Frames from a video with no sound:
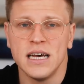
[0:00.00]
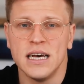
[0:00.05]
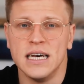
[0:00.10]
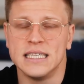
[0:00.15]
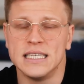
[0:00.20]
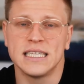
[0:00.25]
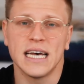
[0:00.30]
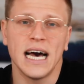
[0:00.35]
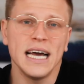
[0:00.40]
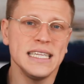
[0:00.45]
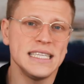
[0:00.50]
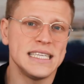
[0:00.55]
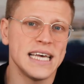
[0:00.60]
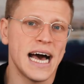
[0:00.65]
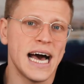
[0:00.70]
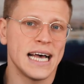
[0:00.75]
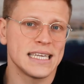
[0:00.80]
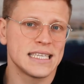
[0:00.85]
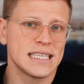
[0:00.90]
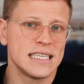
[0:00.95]
assign
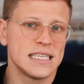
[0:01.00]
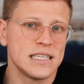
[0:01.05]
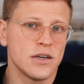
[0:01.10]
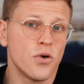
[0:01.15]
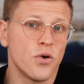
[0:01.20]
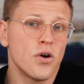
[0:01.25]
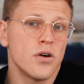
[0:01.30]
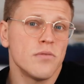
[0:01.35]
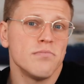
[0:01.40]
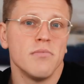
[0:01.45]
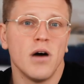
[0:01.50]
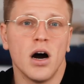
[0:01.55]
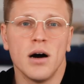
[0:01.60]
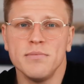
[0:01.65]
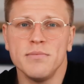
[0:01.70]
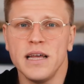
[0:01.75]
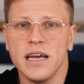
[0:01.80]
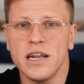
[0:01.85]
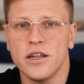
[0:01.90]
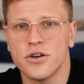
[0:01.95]
tasks, or
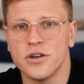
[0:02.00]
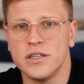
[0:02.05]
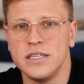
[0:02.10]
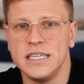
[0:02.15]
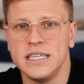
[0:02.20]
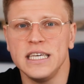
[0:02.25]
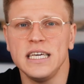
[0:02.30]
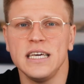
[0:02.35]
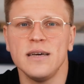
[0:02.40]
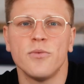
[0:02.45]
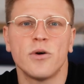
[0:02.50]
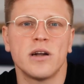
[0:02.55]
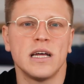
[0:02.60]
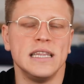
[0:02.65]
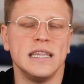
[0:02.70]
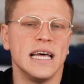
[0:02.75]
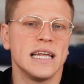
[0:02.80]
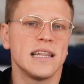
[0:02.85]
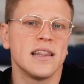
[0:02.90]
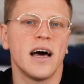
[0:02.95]
update your team when a
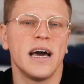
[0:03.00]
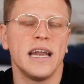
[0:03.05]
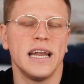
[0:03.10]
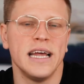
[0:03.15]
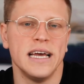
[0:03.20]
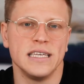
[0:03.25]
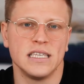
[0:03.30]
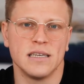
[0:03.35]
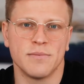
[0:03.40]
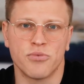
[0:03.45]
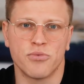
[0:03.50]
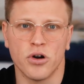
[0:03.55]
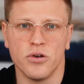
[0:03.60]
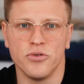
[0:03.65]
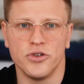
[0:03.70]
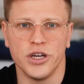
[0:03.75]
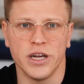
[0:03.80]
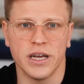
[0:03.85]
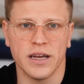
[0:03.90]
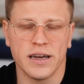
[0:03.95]
deadline is
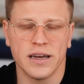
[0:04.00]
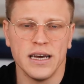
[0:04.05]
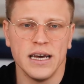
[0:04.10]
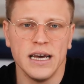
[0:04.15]
approaching.